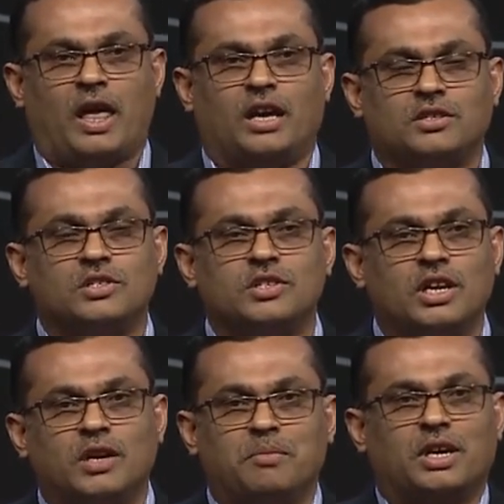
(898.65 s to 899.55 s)

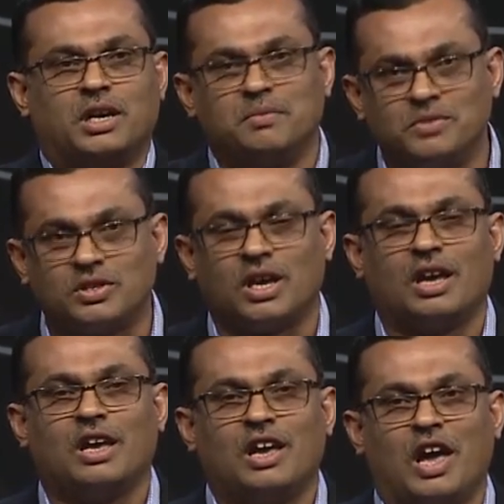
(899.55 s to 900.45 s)
essentially it becomes
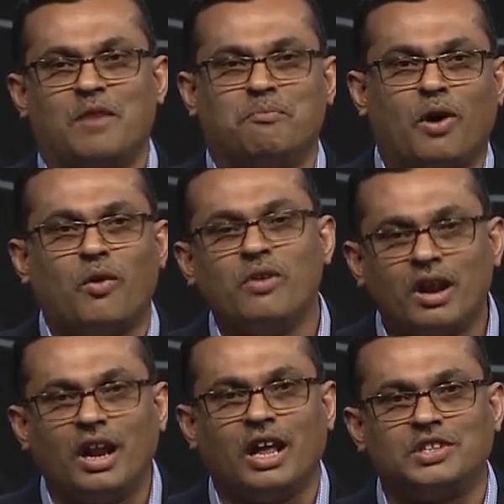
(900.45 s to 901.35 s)
a
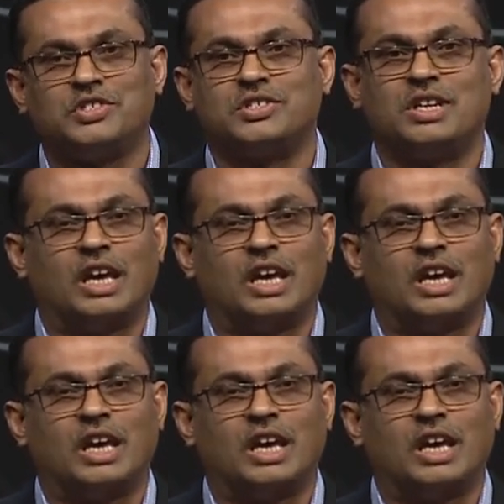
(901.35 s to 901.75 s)
boundaryless